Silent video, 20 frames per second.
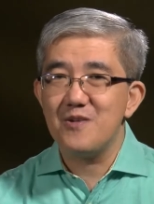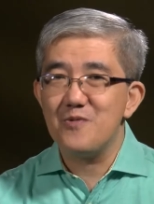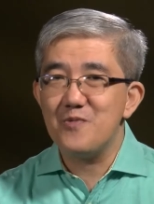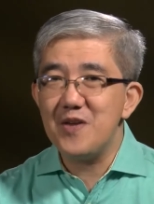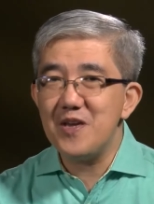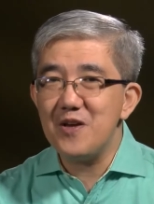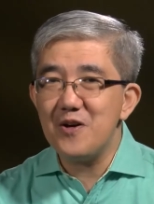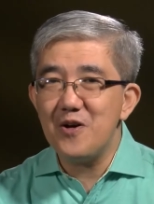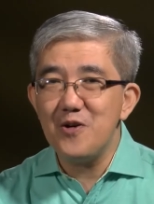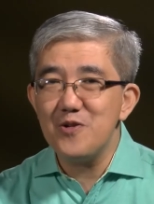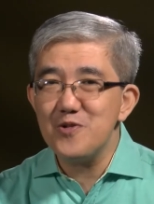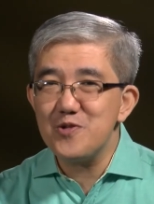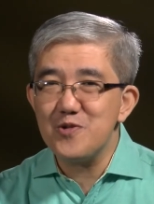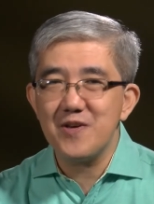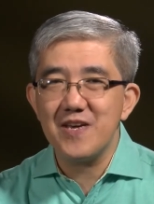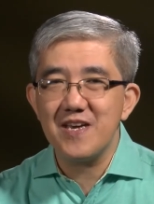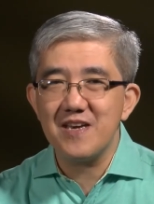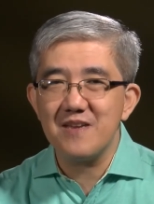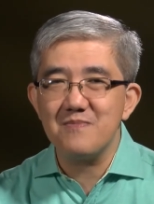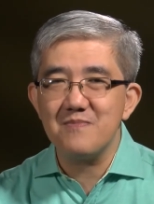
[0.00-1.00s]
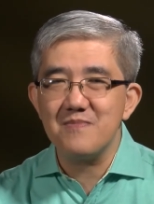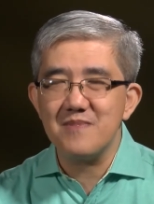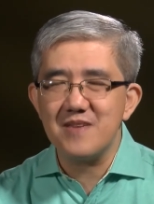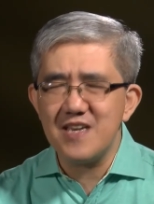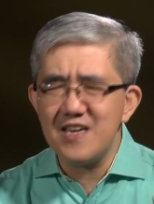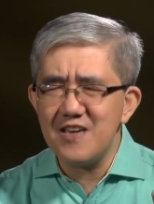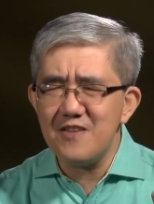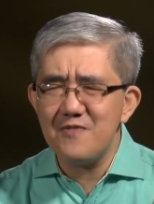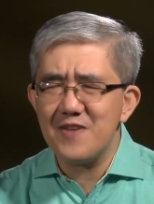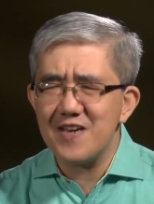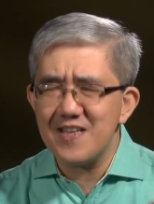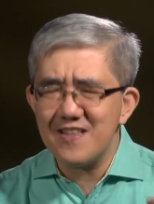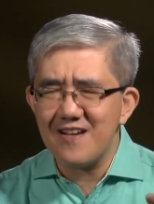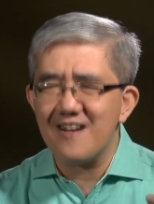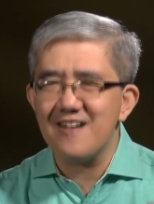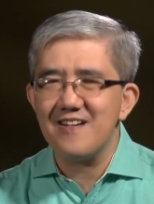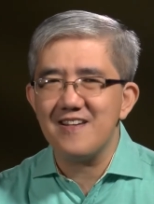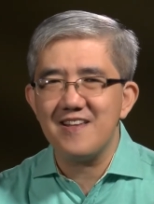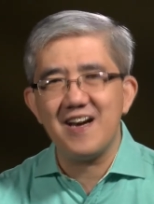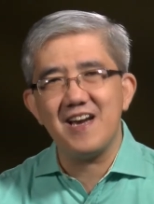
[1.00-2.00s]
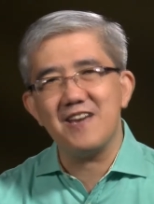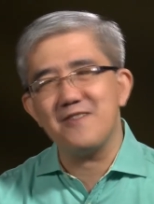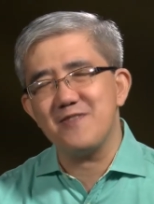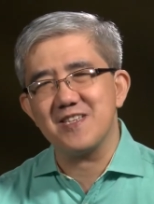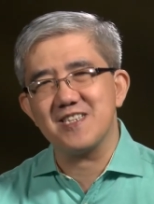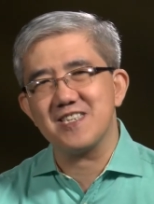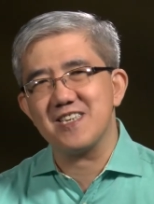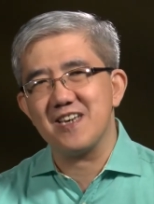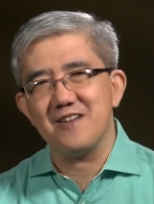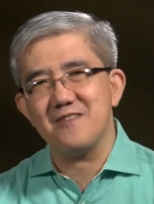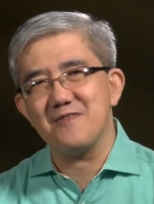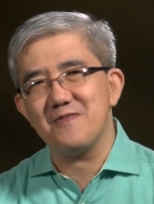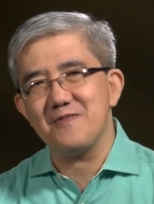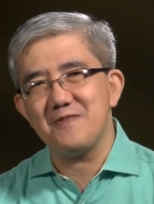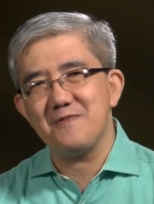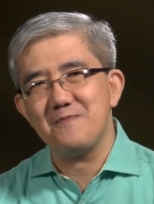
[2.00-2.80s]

We owe to Him even our life itself.